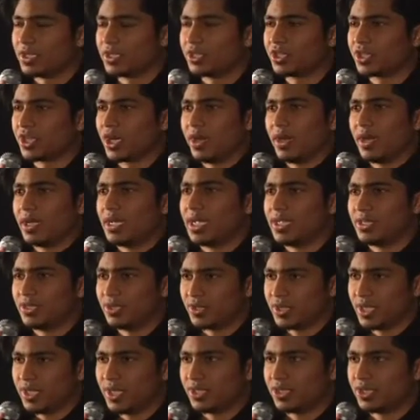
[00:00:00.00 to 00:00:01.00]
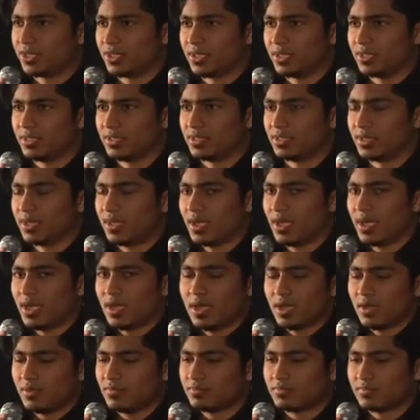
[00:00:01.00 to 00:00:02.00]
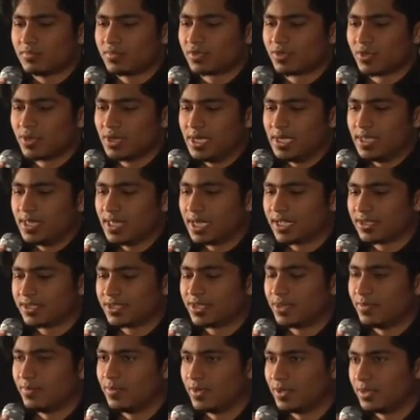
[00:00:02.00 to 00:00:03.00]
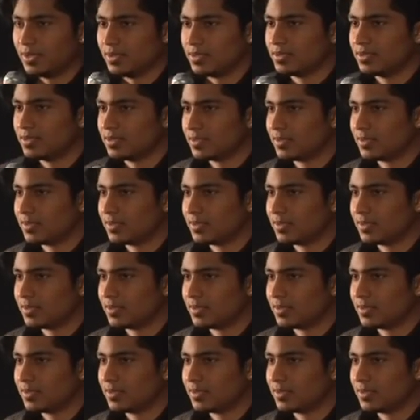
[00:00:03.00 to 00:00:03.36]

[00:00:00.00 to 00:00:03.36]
and sharing education. It's really that simple.